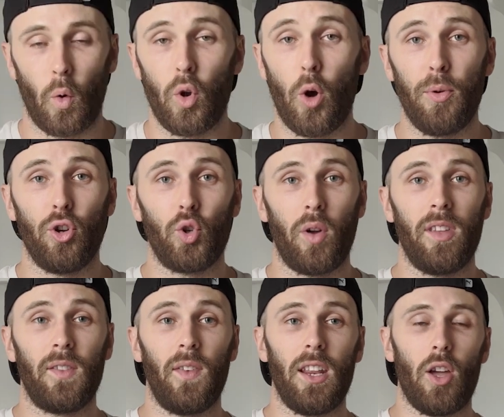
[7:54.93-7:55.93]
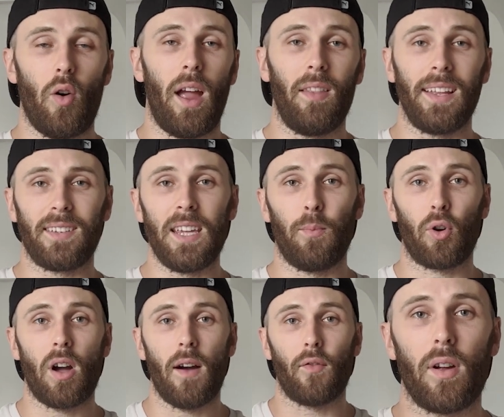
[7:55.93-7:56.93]
We hope you enjoyed this video, and let's keep
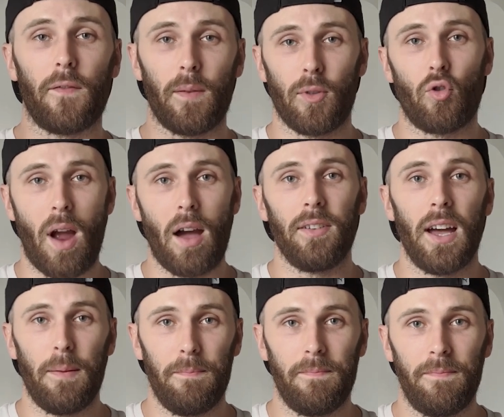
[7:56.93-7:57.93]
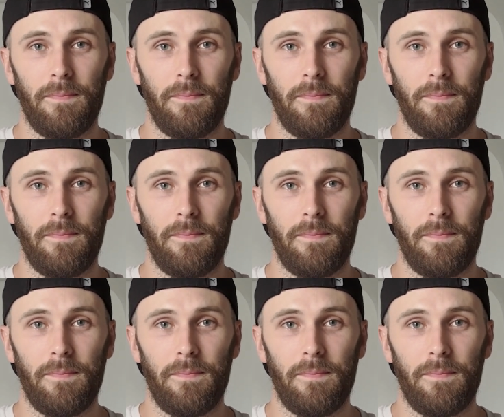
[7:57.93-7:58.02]
recovering from the ground up.